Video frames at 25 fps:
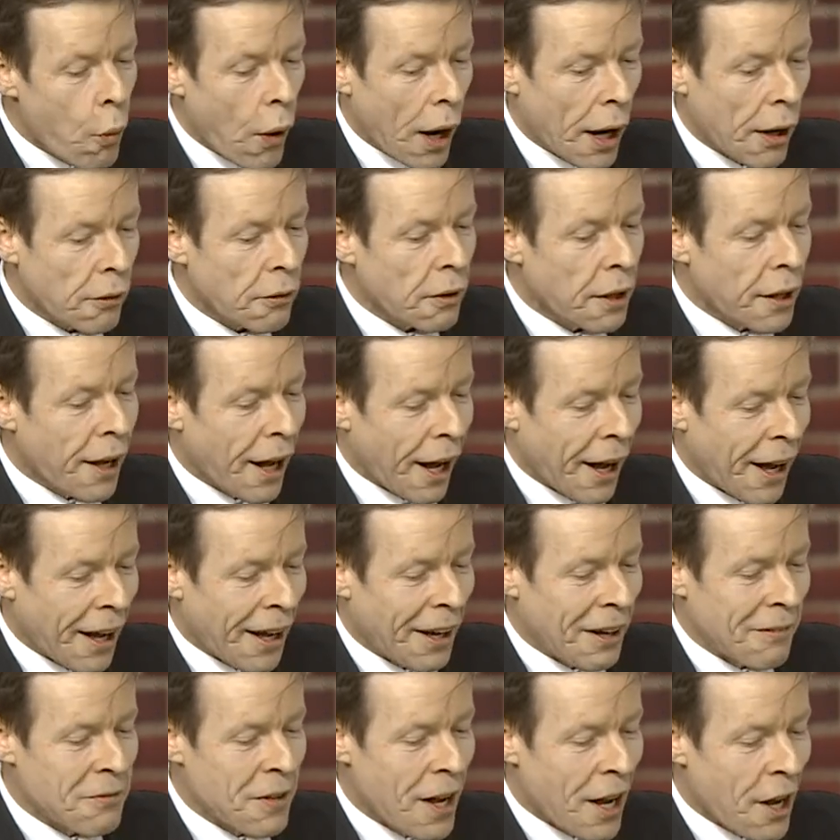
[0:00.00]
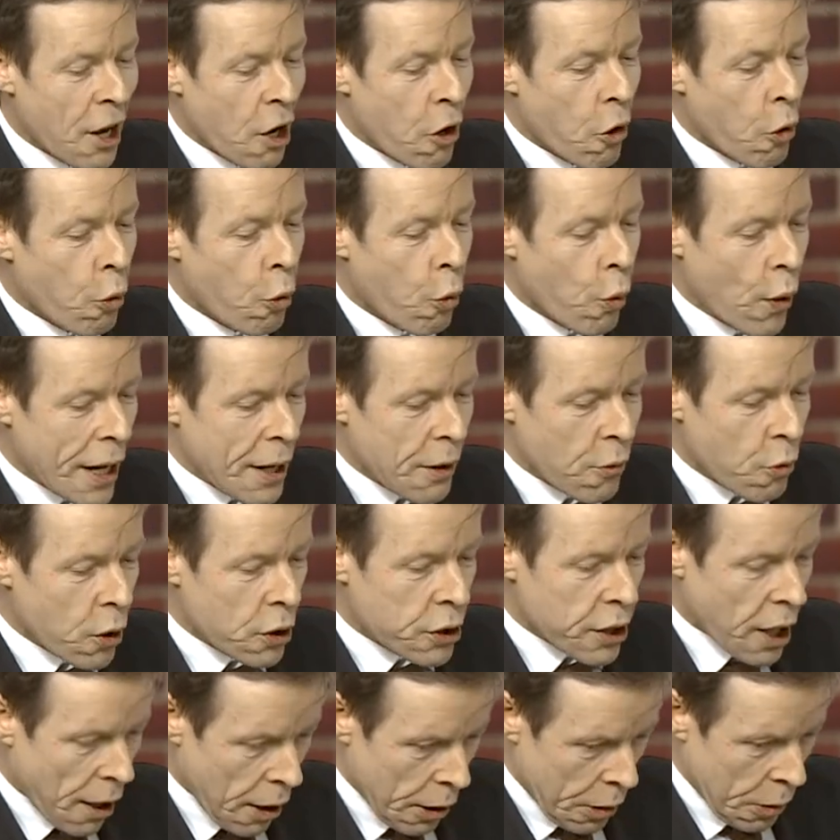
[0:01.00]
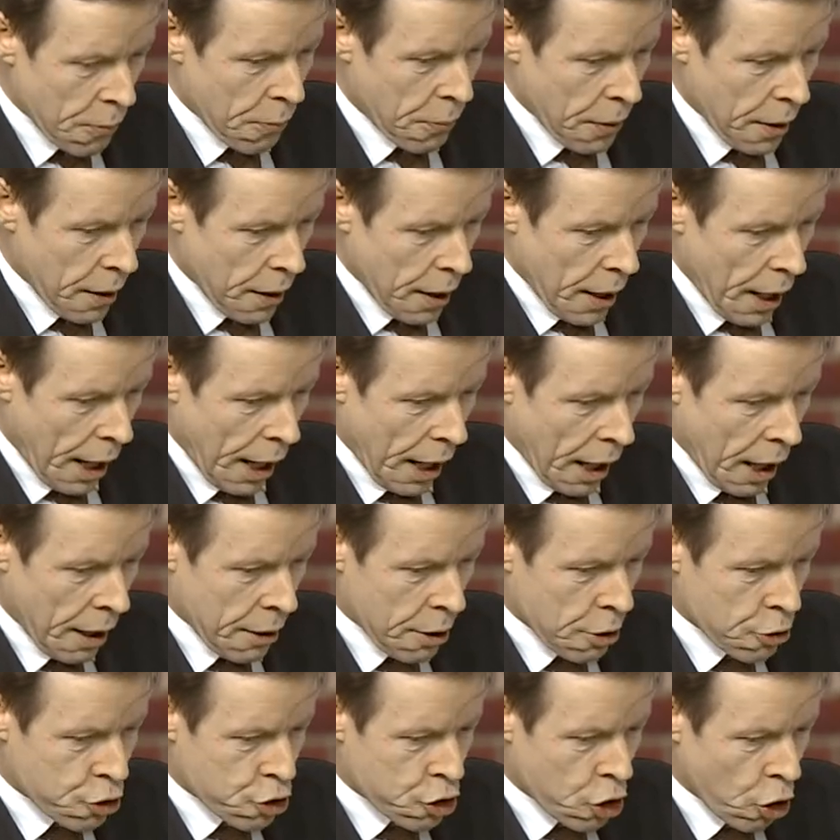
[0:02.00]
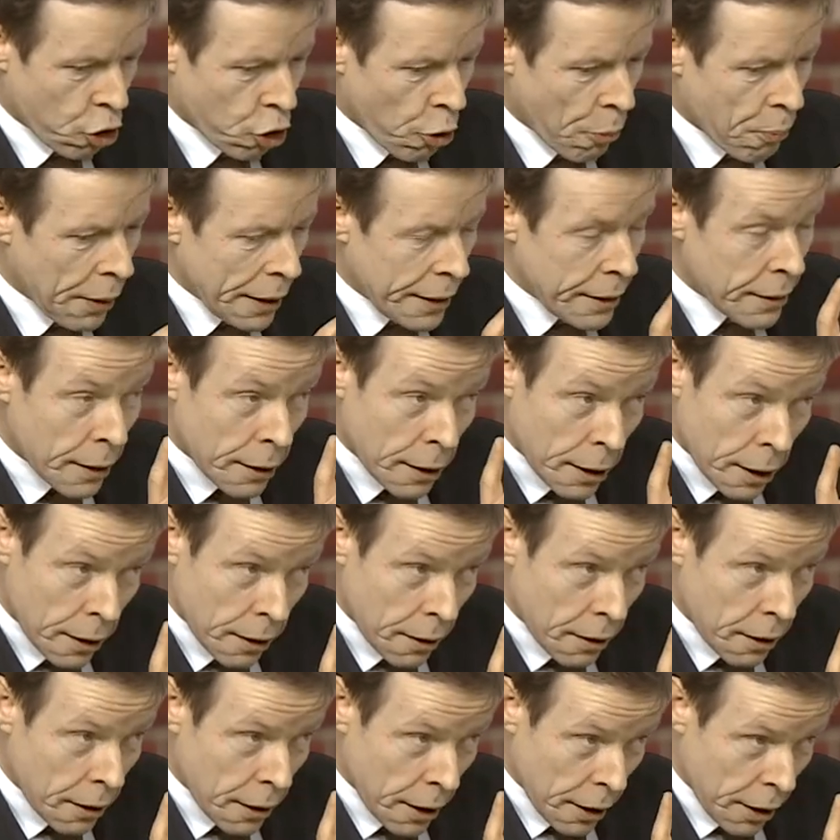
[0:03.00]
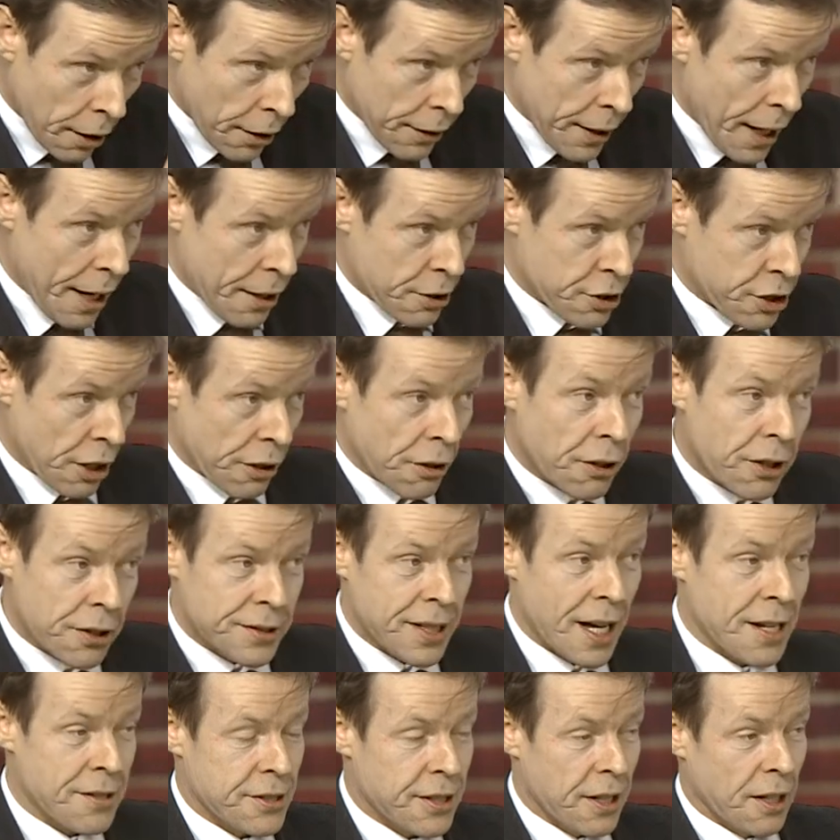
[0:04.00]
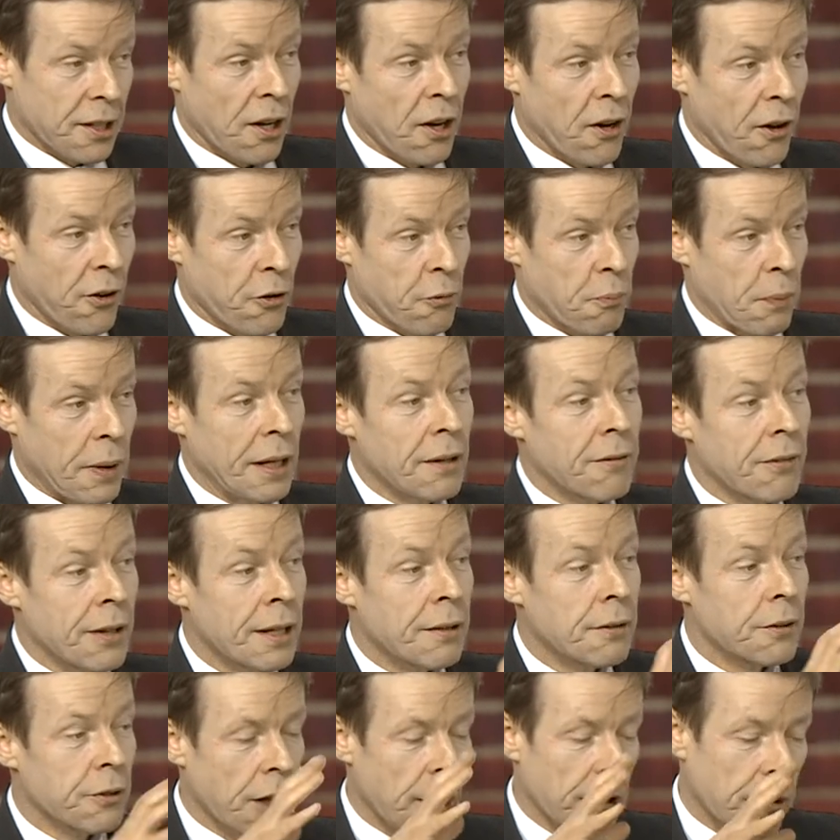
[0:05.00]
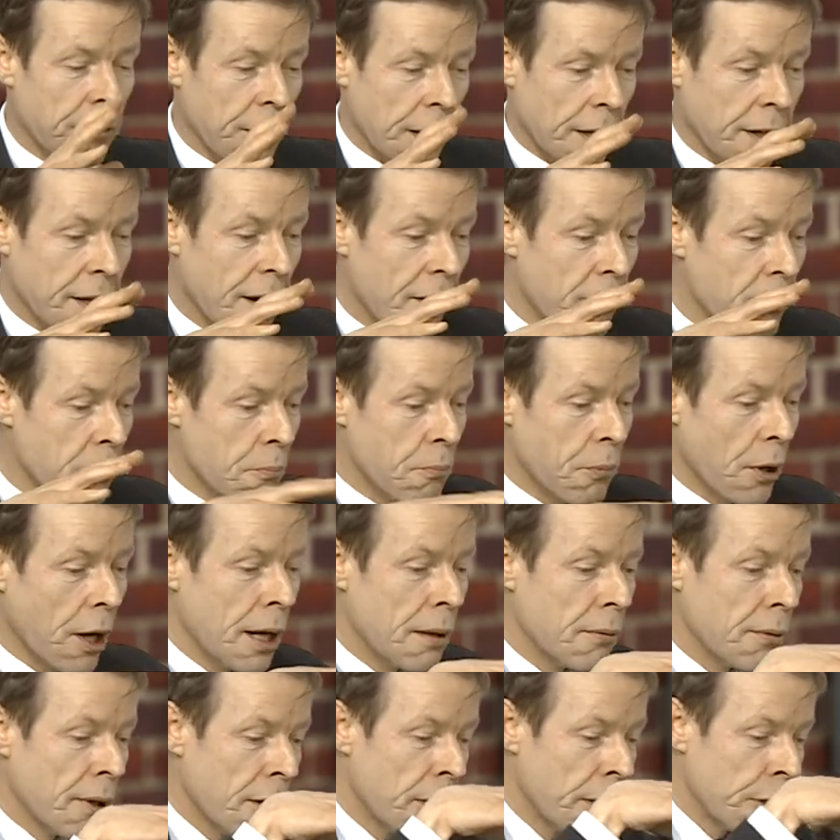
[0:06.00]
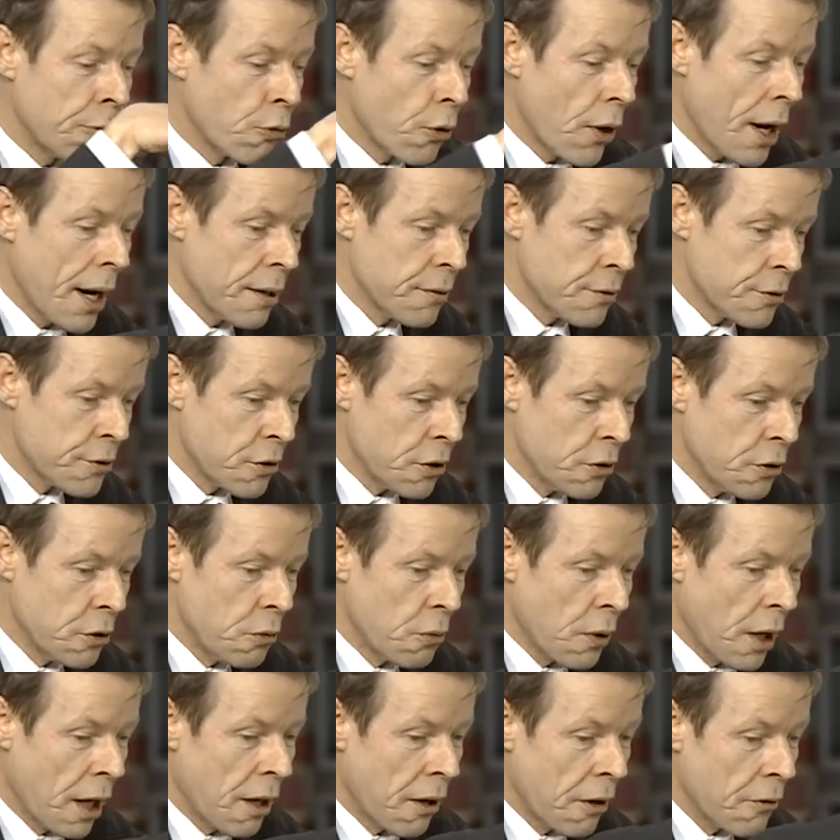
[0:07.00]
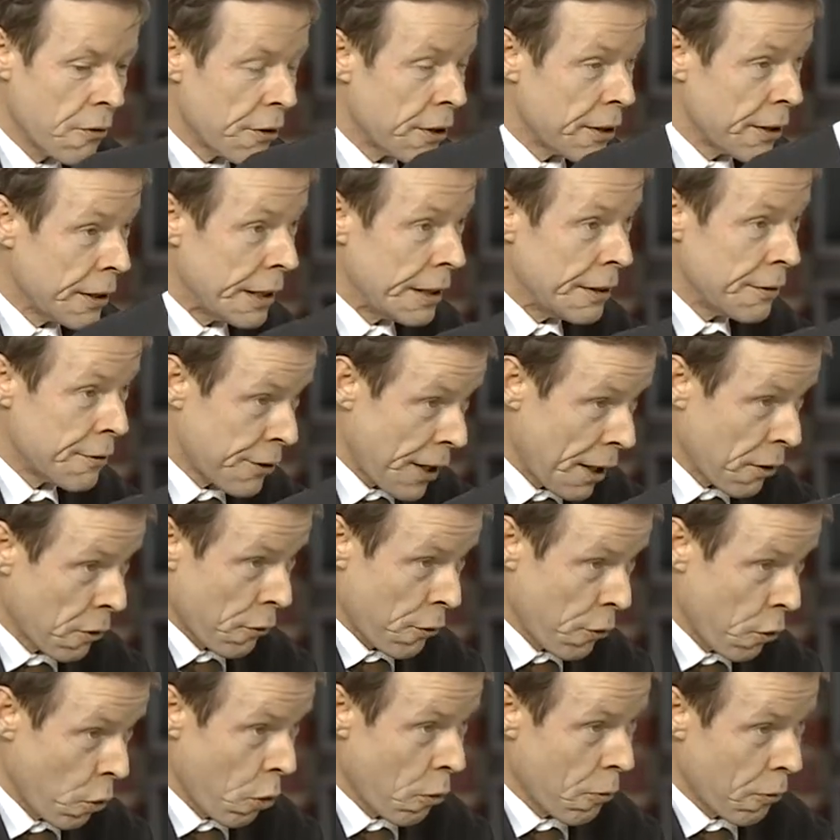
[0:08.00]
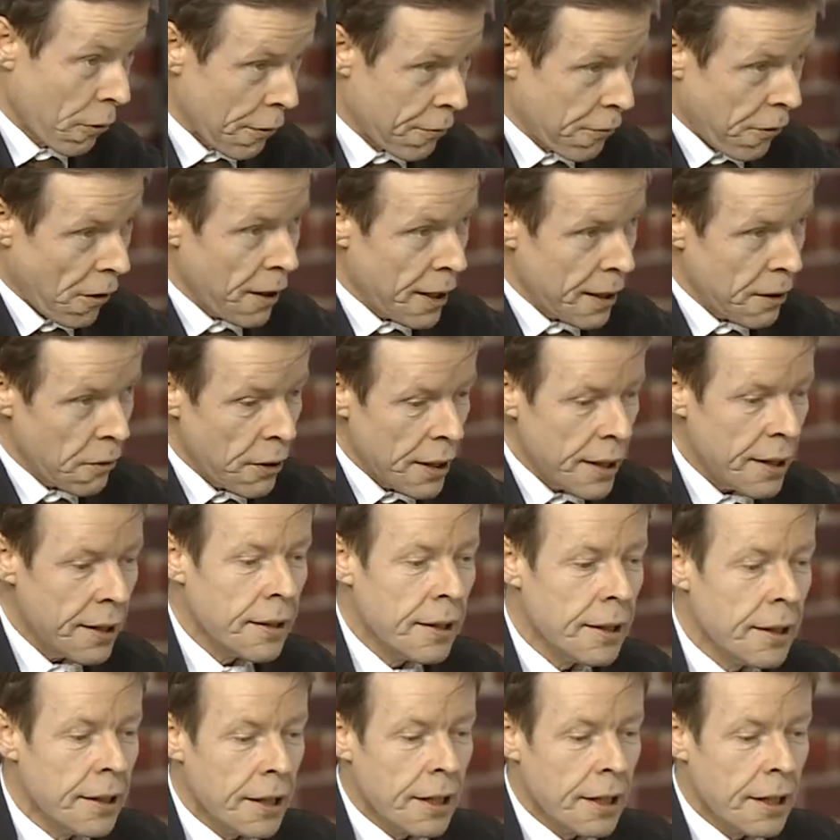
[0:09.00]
Well, um, we would hope uh, to complete connection, because that's the last bit of it. The, the current pipeline ran to uh, the Theddlethorpe refinery.